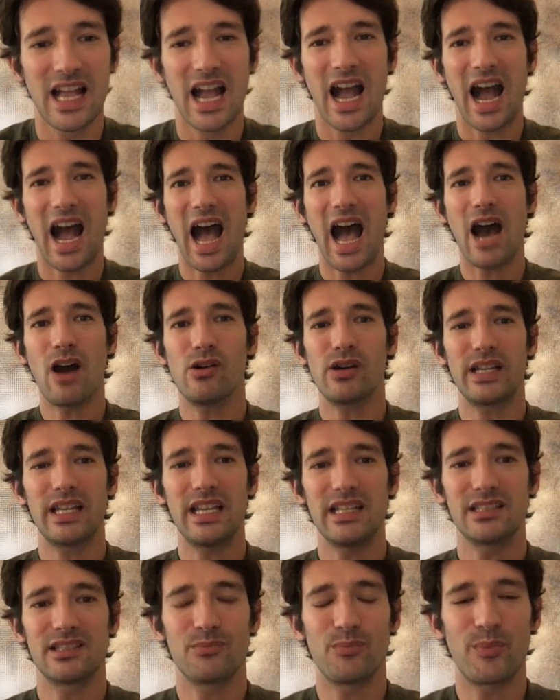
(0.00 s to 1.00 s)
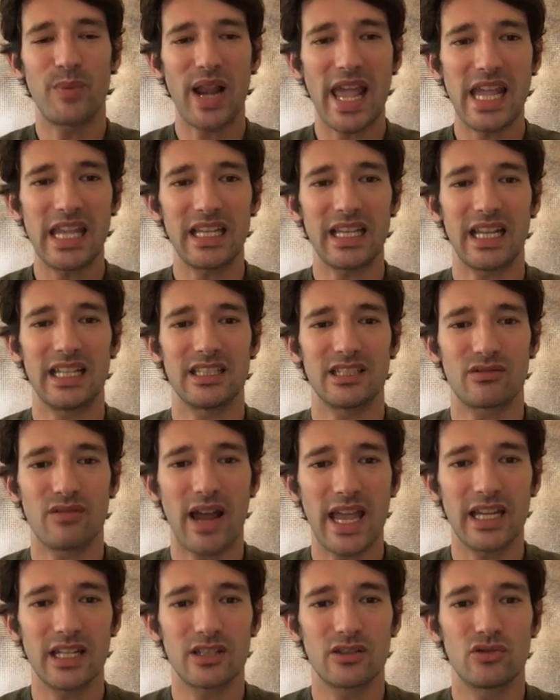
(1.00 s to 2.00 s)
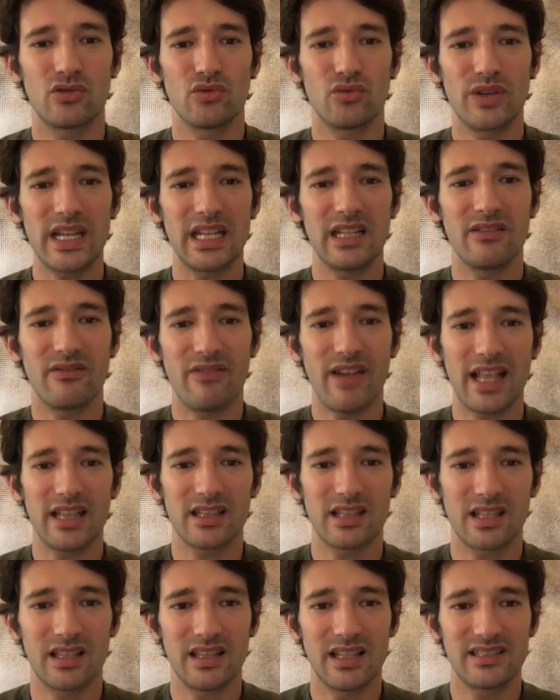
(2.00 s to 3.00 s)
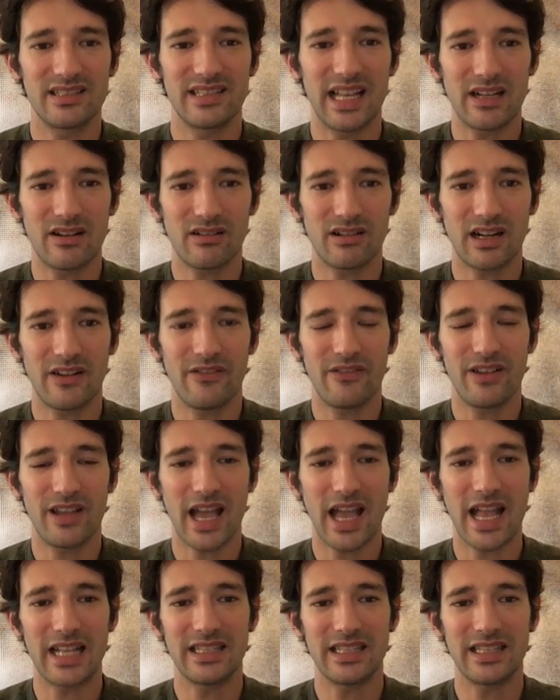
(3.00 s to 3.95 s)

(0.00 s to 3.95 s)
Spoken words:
how he's playing and trying to reinvent the scenography and